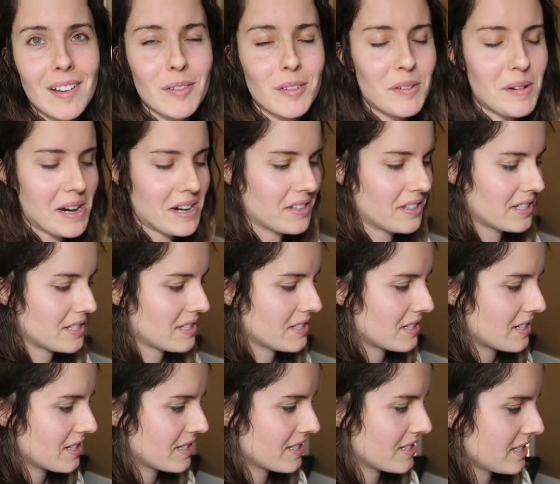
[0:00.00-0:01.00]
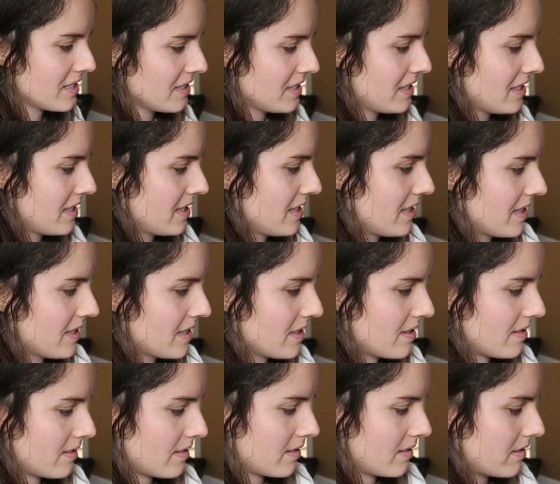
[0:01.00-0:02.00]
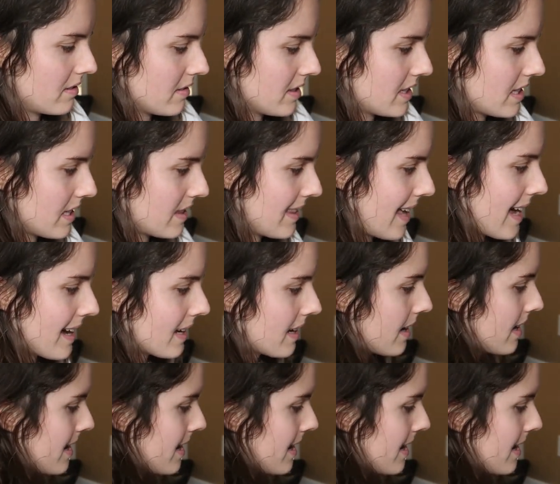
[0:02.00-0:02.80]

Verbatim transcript: I have a wireless charger. So set that